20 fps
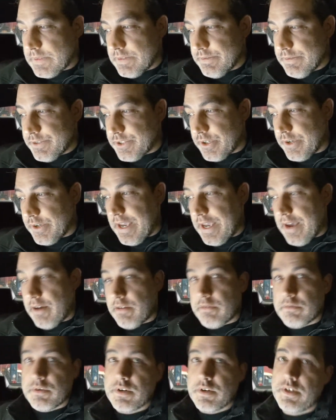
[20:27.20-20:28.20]
So yeah,
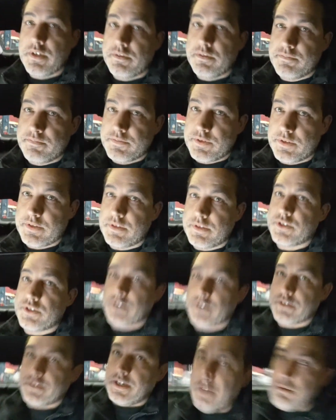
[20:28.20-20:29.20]
we're going to just
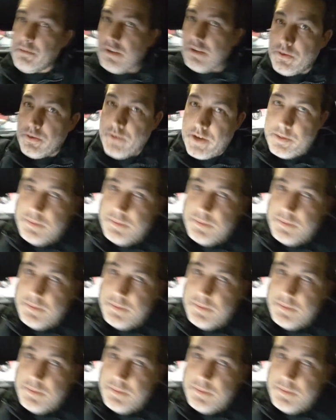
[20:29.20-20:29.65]
adjust that really quick